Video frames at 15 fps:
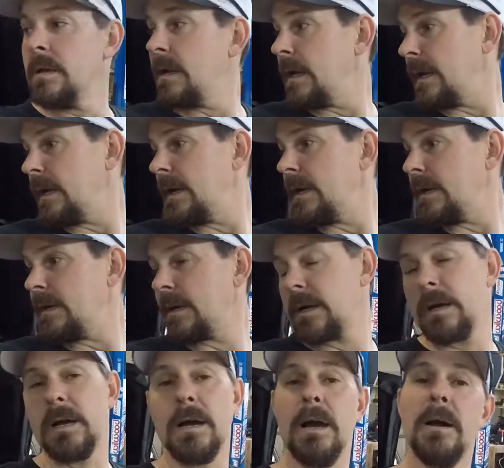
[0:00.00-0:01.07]
and
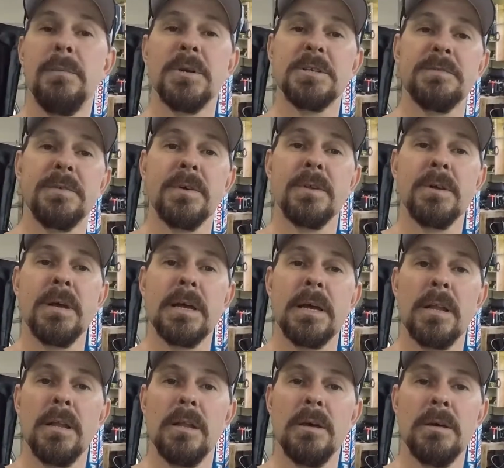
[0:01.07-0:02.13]
how much further I
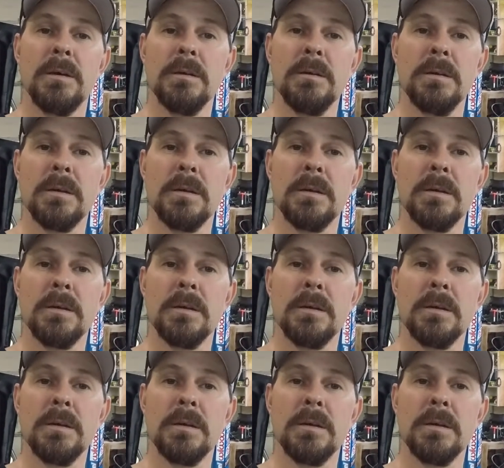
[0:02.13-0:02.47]
got along.